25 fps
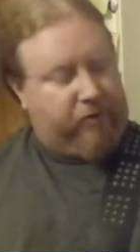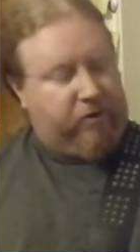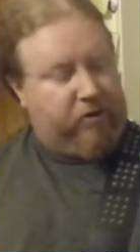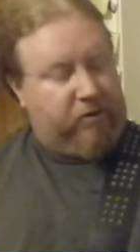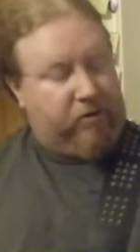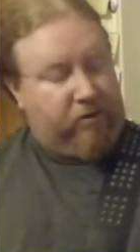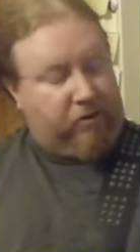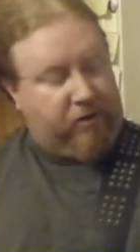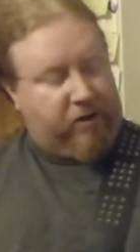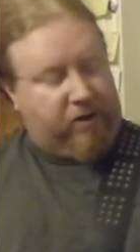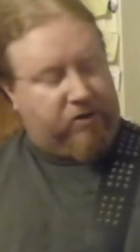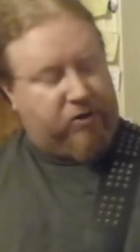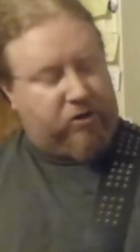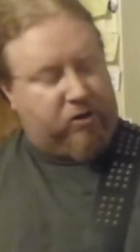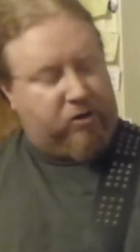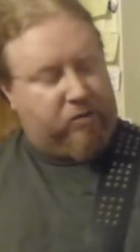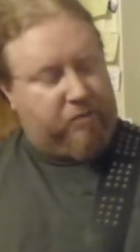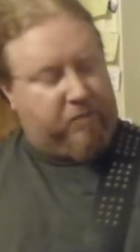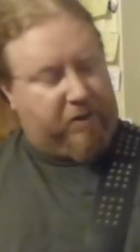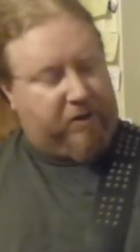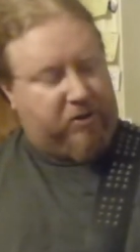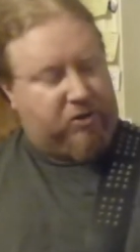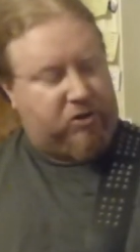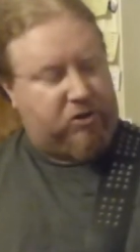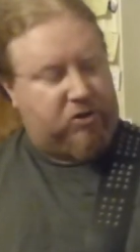Not necessarily the
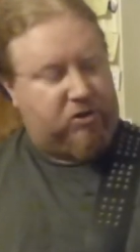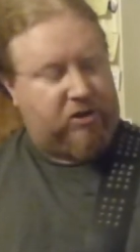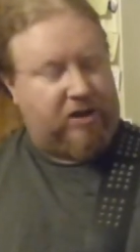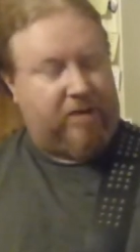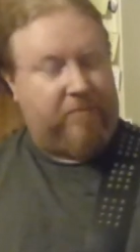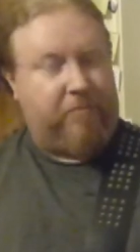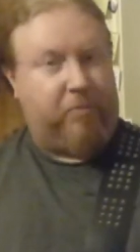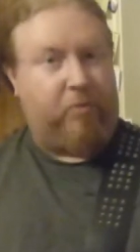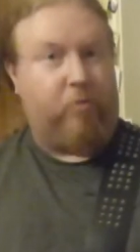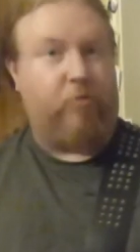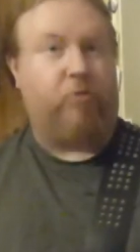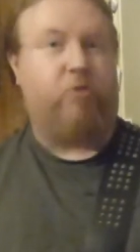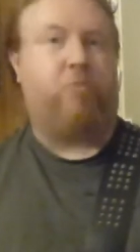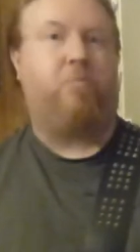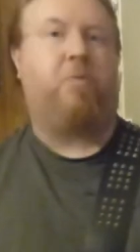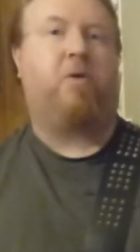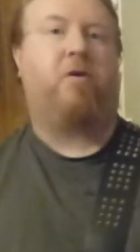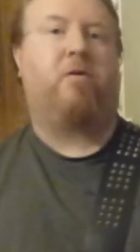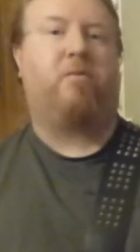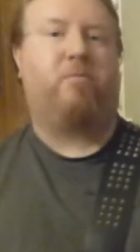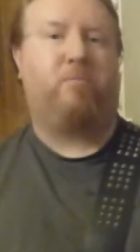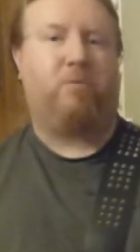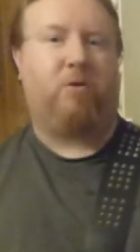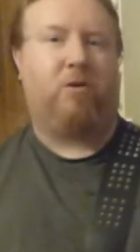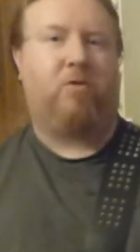best examples,
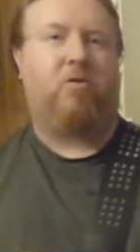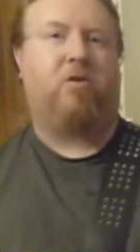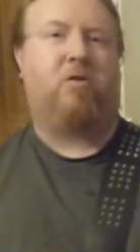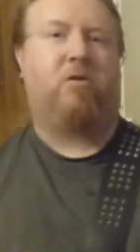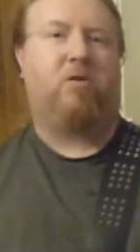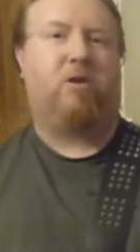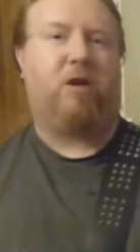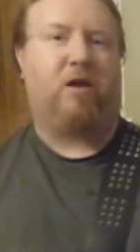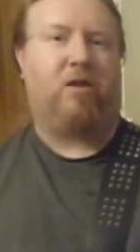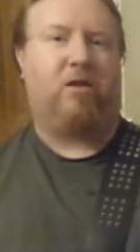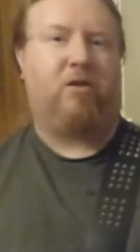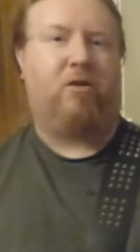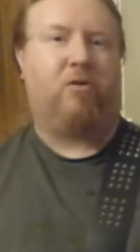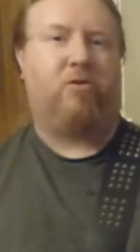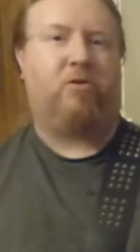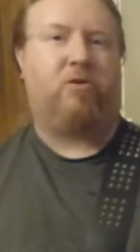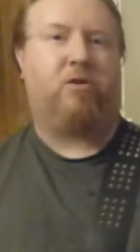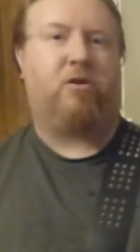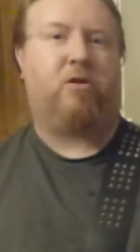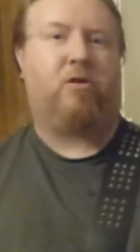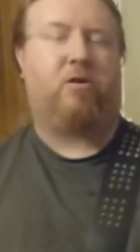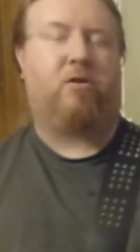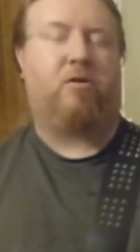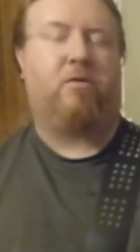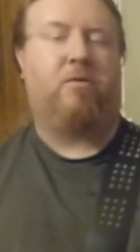but you get the
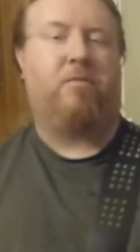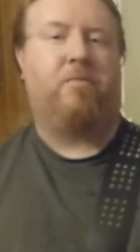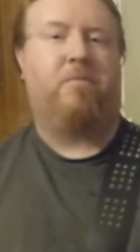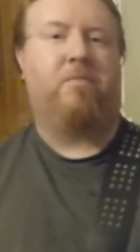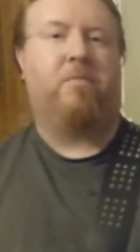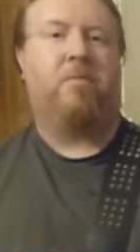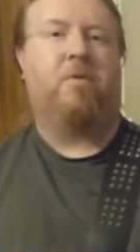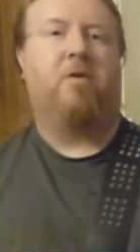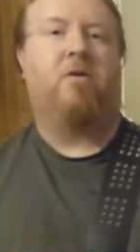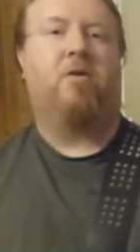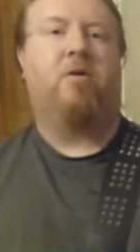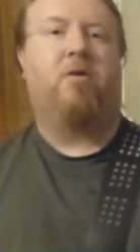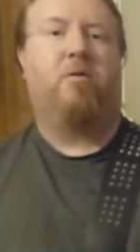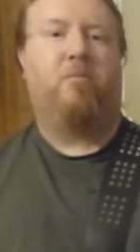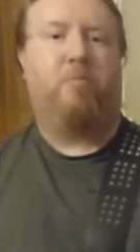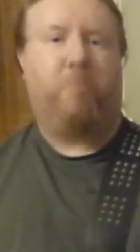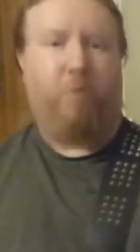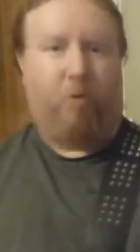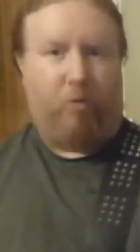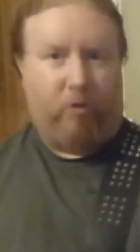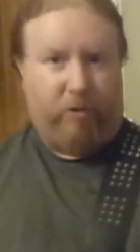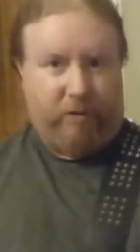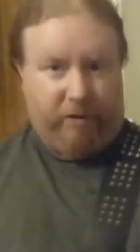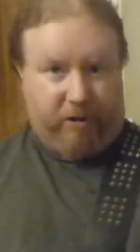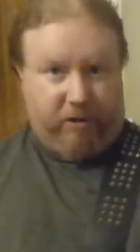idea. But
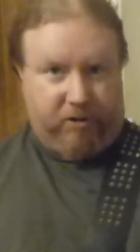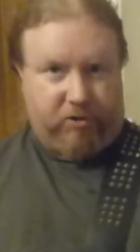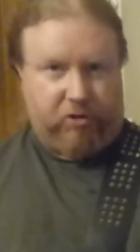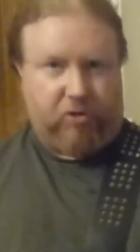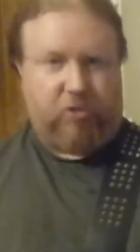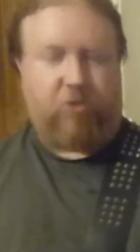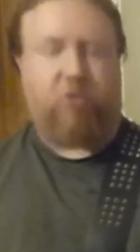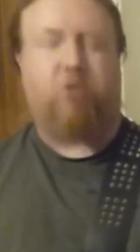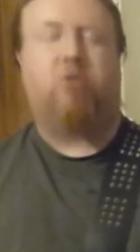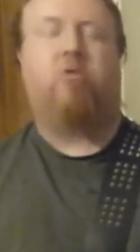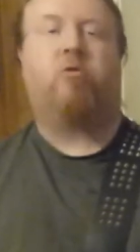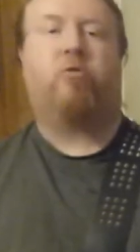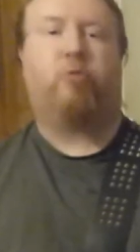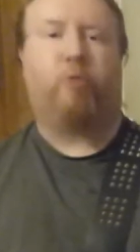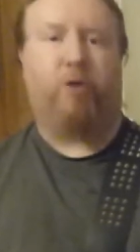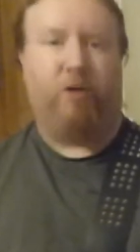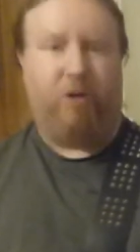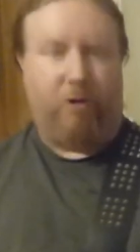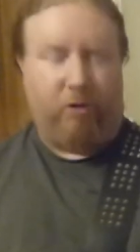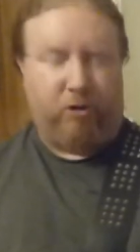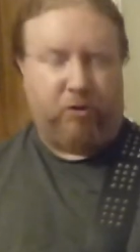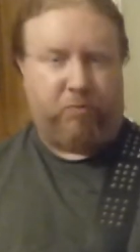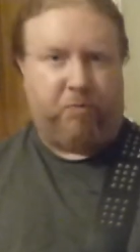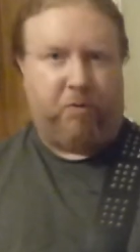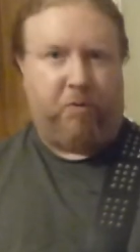all it is 3
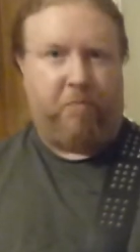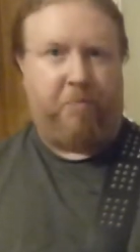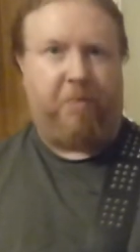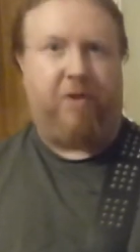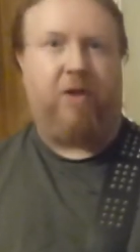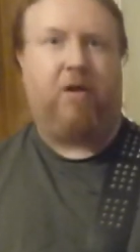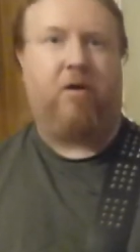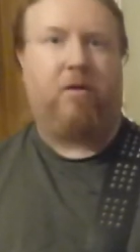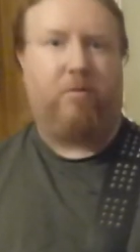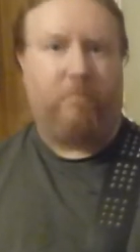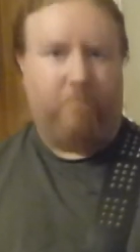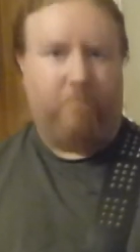notes per beat.